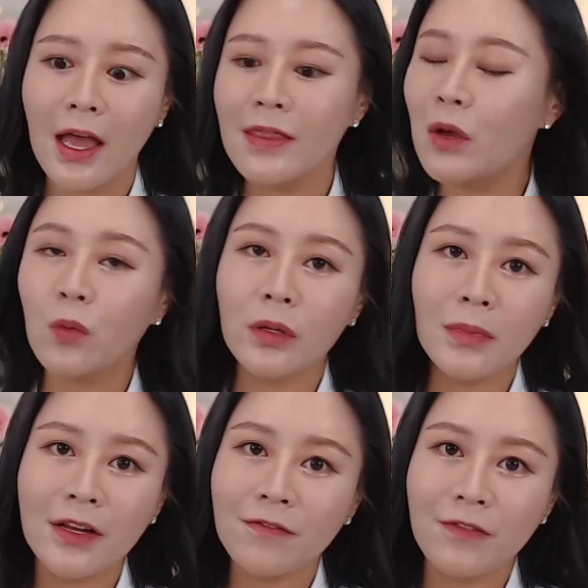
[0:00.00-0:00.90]
And then 1
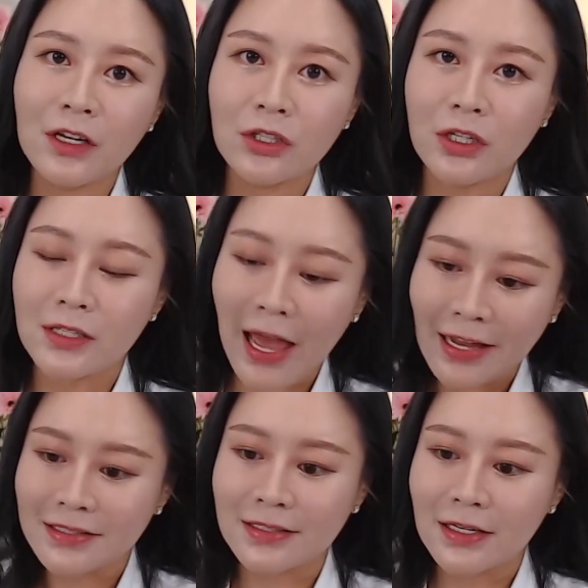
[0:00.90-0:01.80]
minute finishes,
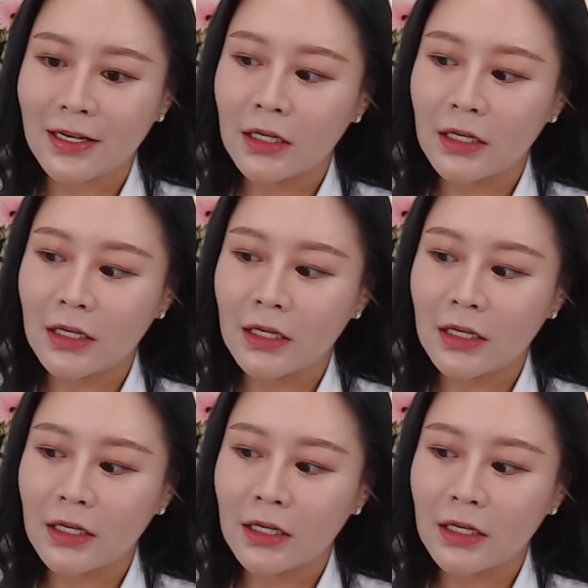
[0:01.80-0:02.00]
ends.